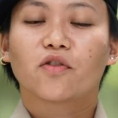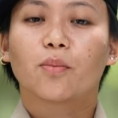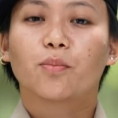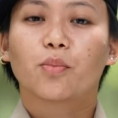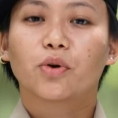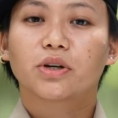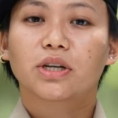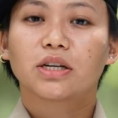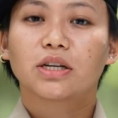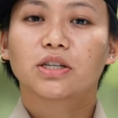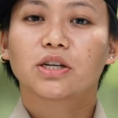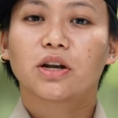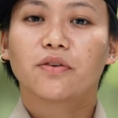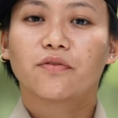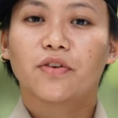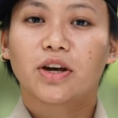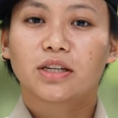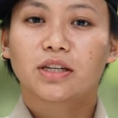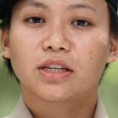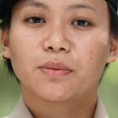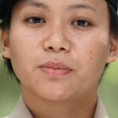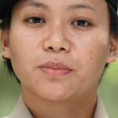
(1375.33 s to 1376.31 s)
from potential
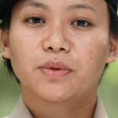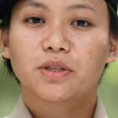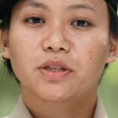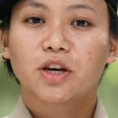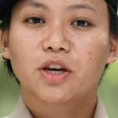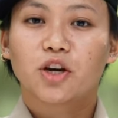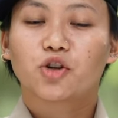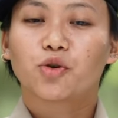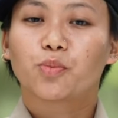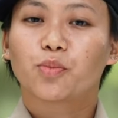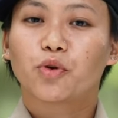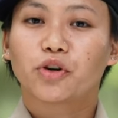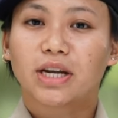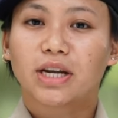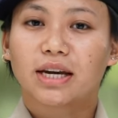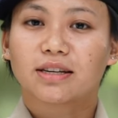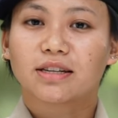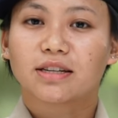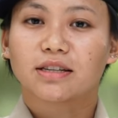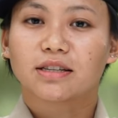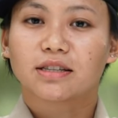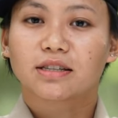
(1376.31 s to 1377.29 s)
victims to
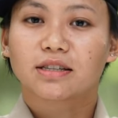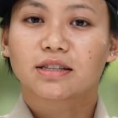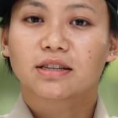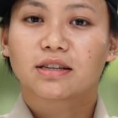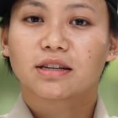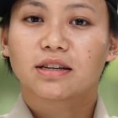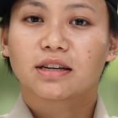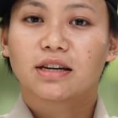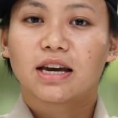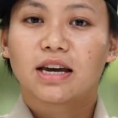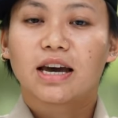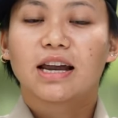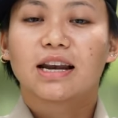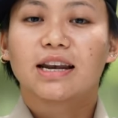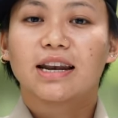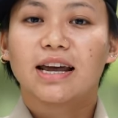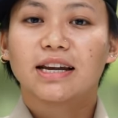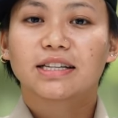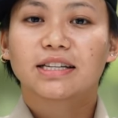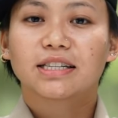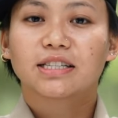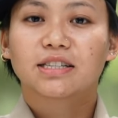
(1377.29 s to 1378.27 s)
protectors.
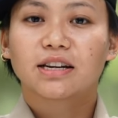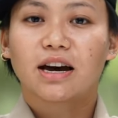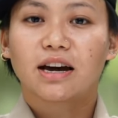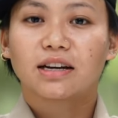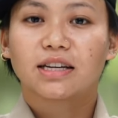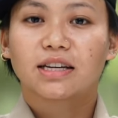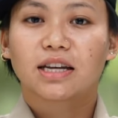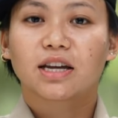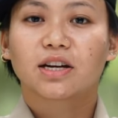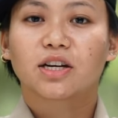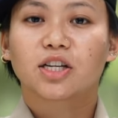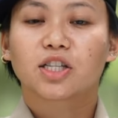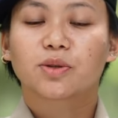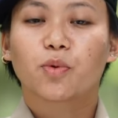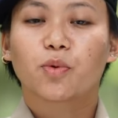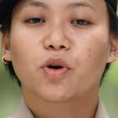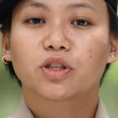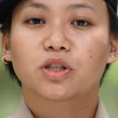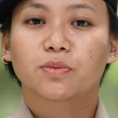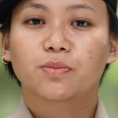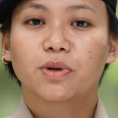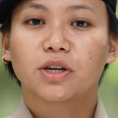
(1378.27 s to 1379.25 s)
Let us start taking
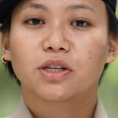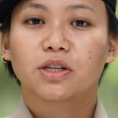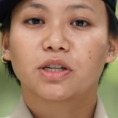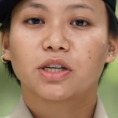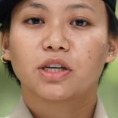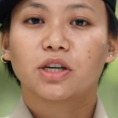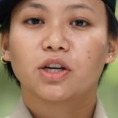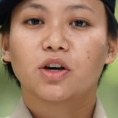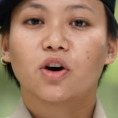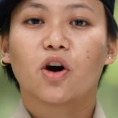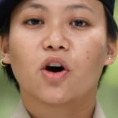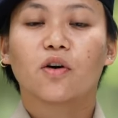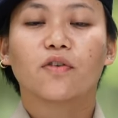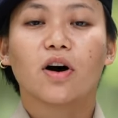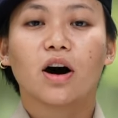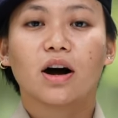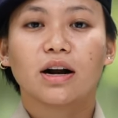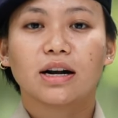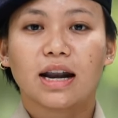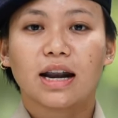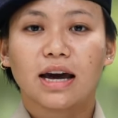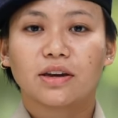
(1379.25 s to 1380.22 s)
responsibility of
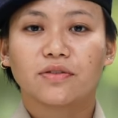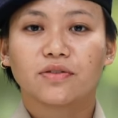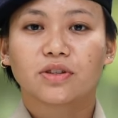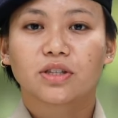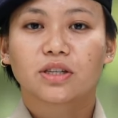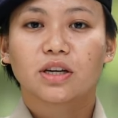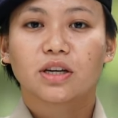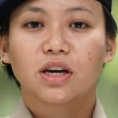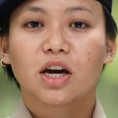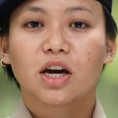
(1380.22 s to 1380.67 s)
our lives